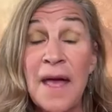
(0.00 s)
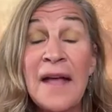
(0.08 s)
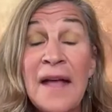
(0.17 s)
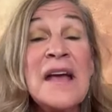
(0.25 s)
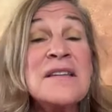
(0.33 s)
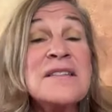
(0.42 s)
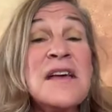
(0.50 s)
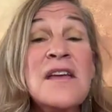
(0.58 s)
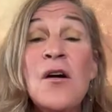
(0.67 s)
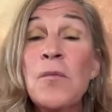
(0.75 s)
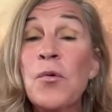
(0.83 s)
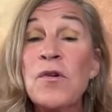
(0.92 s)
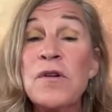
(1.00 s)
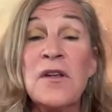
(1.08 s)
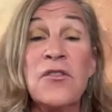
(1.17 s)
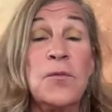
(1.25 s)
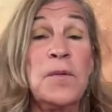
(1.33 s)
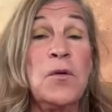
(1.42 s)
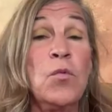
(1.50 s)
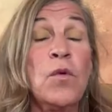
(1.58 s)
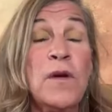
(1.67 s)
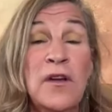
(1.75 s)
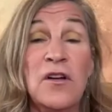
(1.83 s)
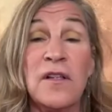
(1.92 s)
I can't tell you how important it is to be
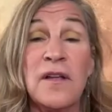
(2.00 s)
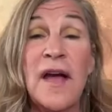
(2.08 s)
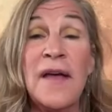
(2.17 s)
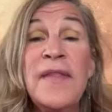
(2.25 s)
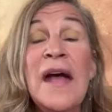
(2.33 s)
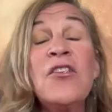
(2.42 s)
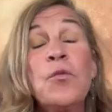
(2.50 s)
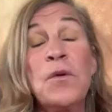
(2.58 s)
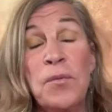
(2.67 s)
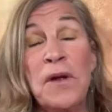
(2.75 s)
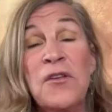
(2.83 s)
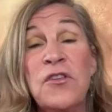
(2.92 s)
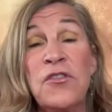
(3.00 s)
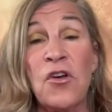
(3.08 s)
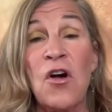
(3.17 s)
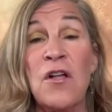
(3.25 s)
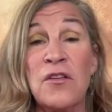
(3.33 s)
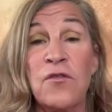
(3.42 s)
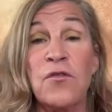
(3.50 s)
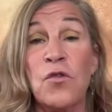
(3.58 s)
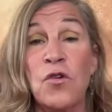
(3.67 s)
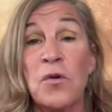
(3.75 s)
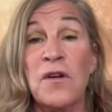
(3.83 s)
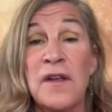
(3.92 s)
real. And that's what Preston's calling
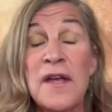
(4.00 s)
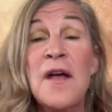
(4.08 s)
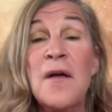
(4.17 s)
forward.